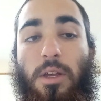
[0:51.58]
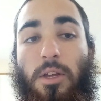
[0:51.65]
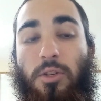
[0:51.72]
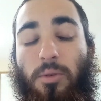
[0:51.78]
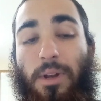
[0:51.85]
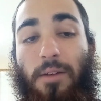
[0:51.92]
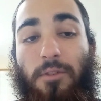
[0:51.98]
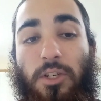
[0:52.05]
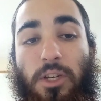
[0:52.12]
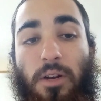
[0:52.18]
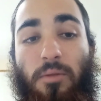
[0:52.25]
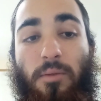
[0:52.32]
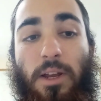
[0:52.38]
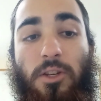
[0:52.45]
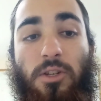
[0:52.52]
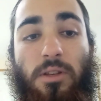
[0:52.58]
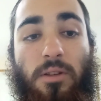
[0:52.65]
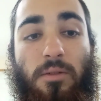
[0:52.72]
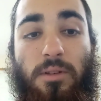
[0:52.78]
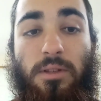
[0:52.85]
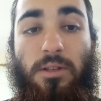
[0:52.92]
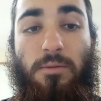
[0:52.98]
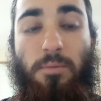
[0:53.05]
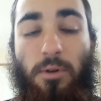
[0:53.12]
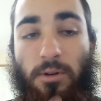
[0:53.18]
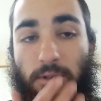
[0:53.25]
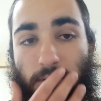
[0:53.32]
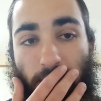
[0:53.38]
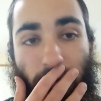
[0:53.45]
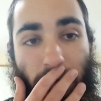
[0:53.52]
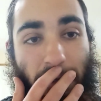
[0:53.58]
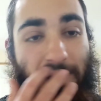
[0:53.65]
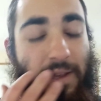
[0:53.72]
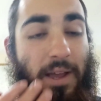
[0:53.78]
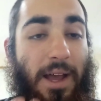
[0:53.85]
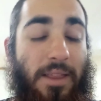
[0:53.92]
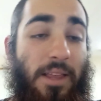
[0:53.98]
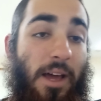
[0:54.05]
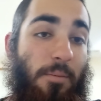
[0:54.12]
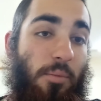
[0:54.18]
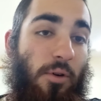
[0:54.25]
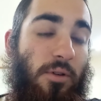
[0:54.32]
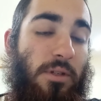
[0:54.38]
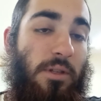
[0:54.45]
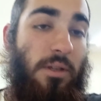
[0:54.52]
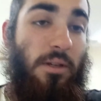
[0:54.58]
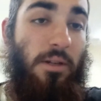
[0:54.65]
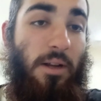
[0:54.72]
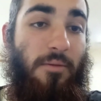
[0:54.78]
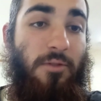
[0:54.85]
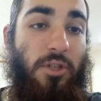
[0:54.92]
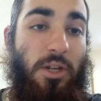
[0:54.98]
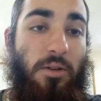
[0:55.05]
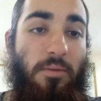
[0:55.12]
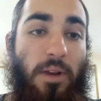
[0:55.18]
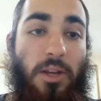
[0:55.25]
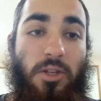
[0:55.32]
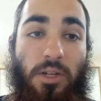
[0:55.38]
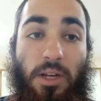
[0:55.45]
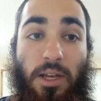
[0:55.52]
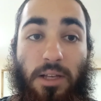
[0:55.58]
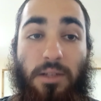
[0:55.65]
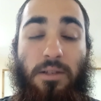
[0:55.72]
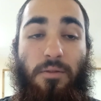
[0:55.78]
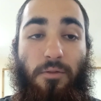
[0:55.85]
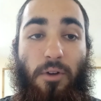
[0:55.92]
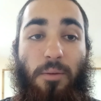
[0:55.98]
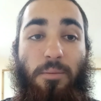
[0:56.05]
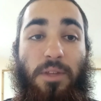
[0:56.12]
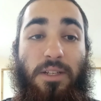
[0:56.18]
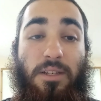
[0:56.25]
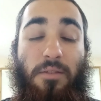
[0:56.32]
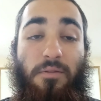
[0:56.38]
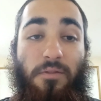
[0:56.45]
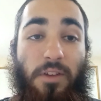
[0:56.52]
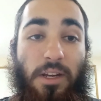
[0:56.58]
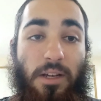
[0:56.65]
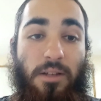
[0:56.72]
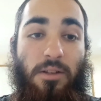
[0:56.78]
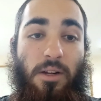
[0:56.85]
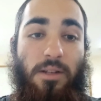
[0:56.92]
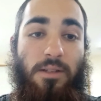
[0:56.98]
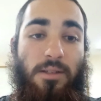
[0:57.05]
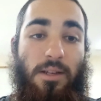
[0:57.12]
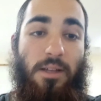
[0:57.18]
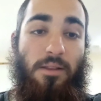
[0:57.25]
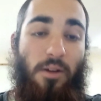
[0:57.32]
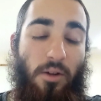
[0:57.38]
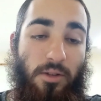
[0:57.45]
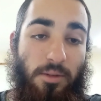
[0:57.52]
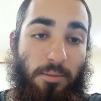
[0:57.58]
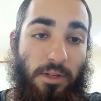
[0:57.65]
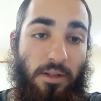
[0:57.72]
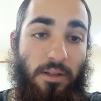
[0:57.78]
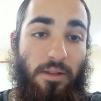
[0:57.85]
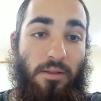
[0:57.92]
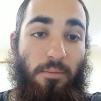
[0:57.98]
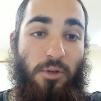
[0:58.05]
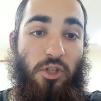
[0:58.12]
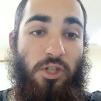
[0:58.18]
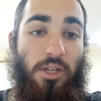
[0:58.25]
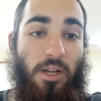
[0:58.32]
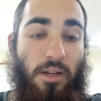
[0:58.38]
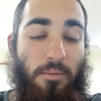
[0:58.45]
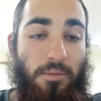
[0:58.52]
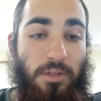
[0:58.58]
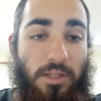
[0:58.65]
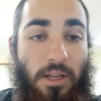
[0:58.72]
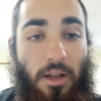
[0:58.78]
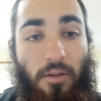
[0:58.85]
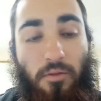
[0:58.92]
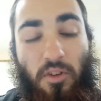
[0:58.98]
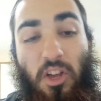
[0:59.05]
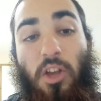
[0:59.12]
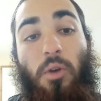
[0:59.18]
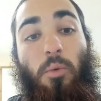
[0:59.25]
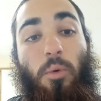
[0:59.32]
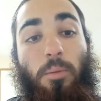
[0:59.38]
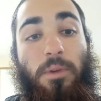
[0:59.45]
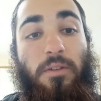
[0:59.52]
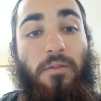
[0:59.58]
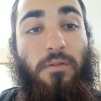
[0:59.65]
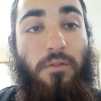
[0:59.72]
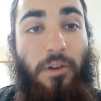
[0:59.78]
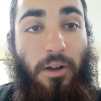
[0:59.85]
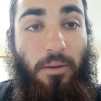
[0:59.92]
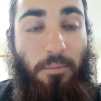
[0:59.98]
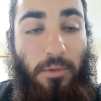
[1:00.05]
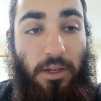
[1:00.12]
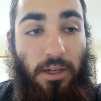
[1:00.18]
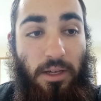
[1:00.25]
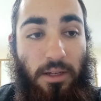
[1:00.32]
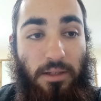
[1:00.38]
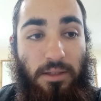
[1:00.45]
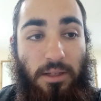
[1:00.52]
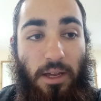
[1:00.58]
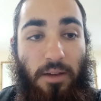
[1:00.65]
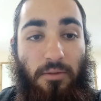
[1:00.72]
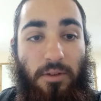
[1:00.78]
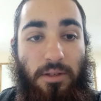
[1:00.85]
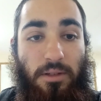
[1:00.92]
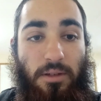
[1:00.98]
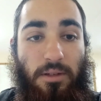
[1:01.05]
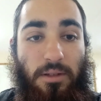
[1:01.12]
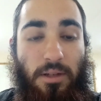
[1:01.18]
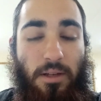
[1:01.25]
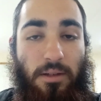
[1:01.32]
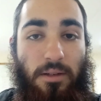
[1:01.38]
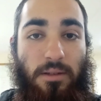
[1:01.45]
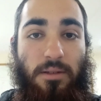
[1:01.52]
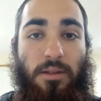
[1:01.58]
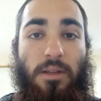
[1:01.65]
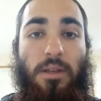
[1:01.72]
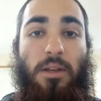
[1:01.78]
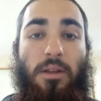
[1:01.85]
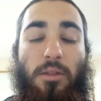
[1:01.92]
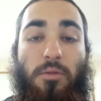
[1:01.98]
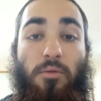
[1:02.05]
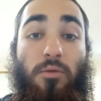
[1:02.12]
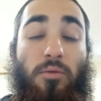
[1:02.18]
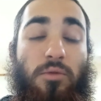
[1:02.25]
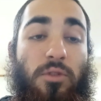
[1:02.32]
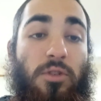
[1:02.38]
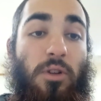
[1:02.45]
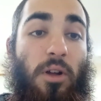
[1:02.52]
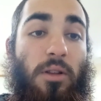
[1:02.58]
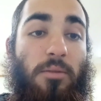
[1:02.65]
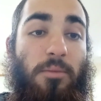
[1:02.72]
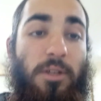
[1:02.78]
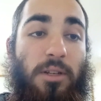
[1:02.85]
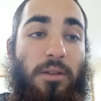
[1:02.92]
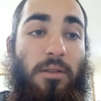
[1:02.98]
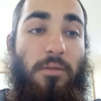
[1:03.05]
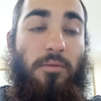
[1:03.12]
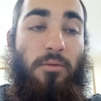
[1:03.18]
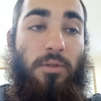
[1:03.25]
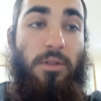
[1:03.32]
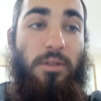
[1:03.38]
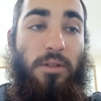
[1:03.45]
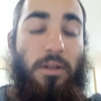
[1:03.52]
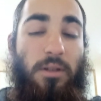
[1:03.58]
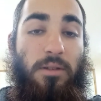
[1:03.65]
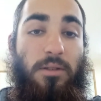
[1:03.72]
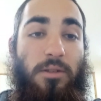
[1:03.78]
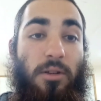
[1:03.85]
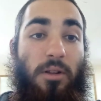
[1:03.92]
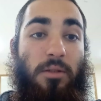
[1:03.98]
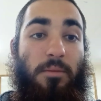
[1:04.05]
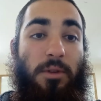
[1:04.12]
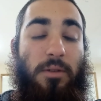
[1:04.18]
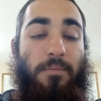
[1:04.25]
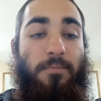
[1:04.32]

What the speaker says: So in every generation there is this person, and that person in every generation is from the Davidic dynasty, and ultimately the Moshiach himself will be from King David's descendants, through Solomon, through his son Solomon.